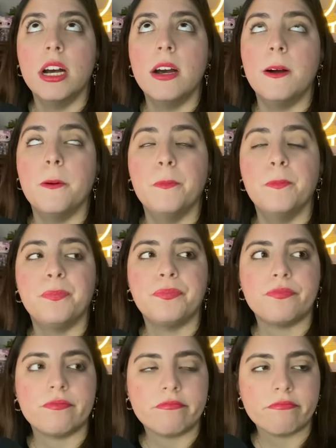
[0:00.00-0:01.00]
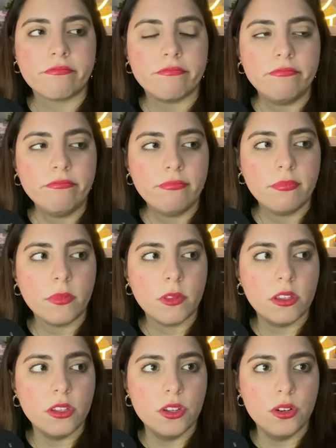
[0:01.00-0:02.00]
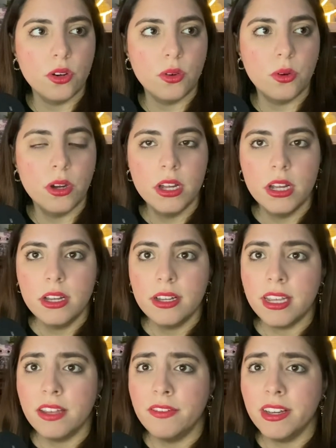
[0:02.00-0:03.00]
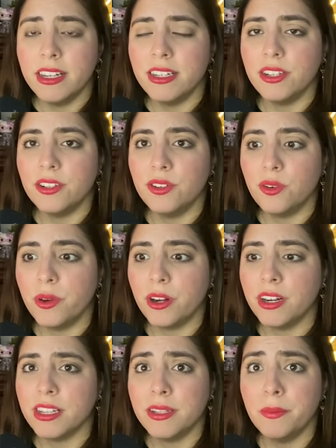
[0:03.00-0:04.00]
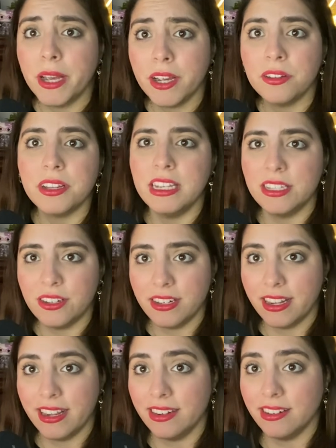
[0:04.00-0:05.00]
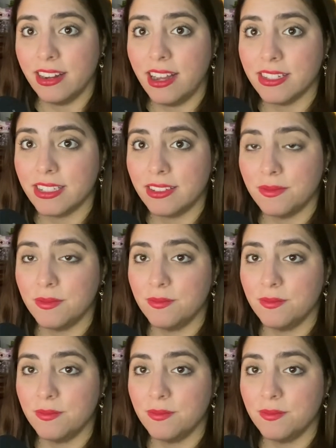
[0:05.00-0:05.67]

Um, you know, even you know we're gonna see Michael Keaton again as